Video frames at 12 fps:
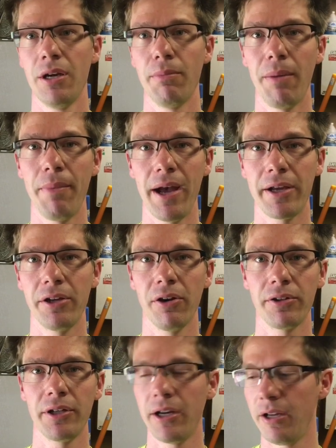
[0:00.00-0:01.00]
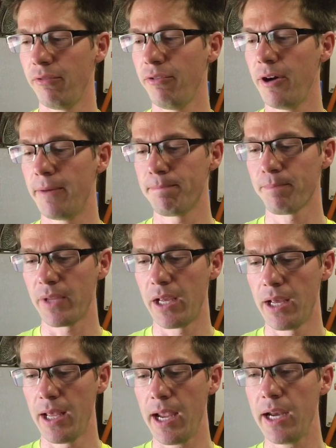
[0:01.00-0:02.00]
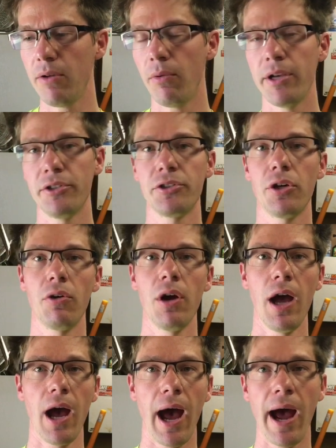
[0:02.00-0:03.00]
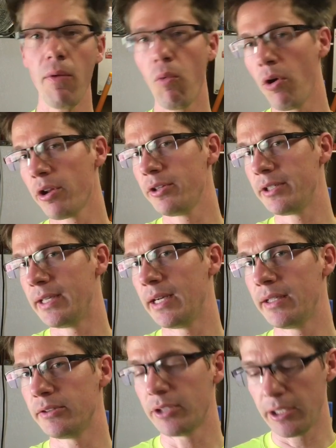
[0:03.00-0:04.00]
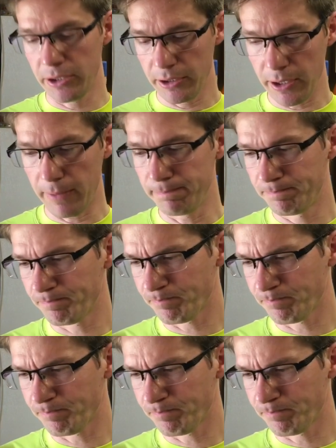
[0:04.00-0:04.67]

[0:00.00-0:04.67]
my backyard cutting fun. Anyway, so I wanted to get it touched up.